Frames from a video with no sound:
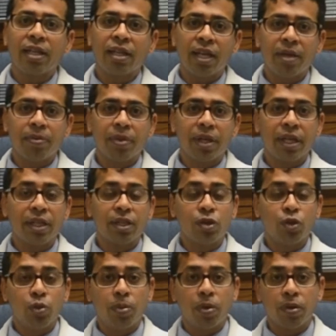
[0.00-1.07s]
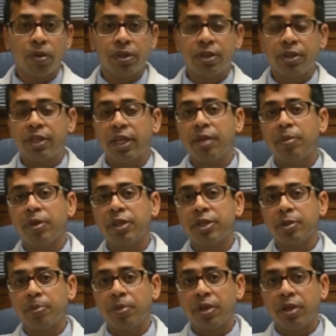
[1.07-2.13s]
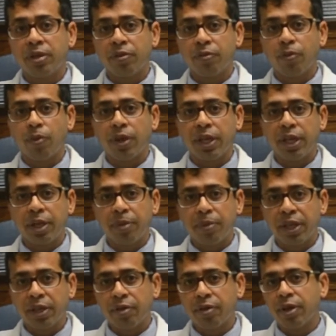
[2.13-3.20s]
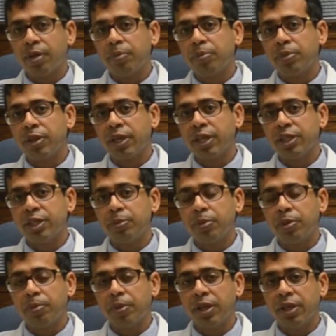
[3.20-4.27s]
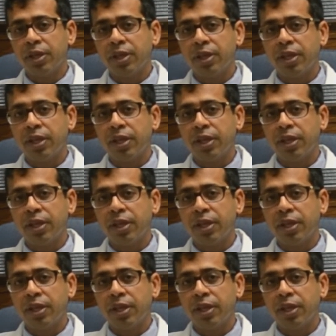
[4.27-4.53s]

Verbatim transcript: lab, they get two bolus 10 minutes apart of 180 microgram per kg per minute